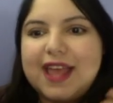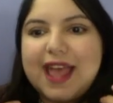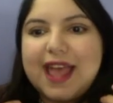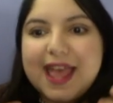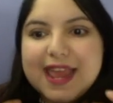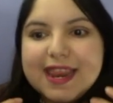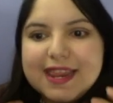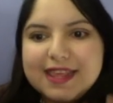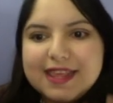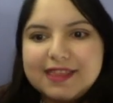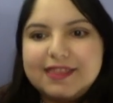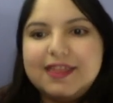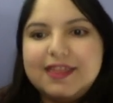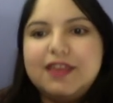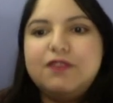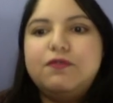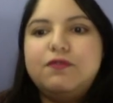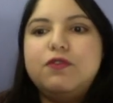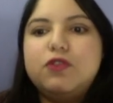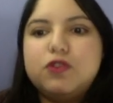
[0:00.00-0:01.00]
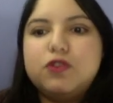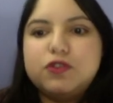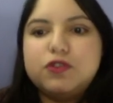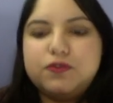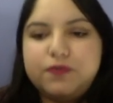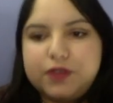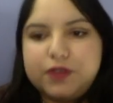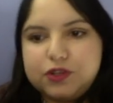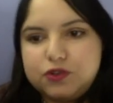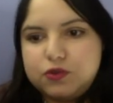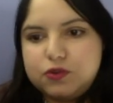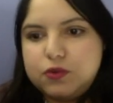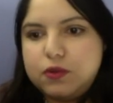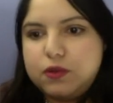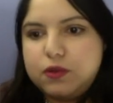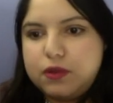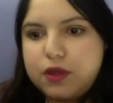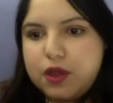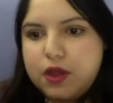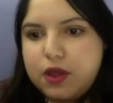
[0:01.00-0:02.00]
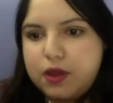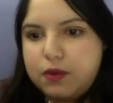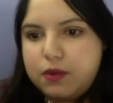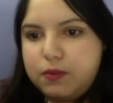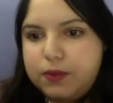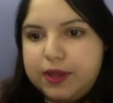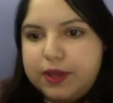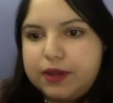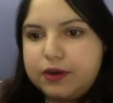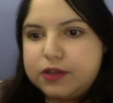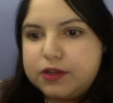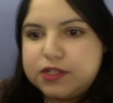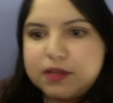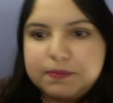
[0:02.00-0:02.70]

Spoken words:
anything for those visual readers.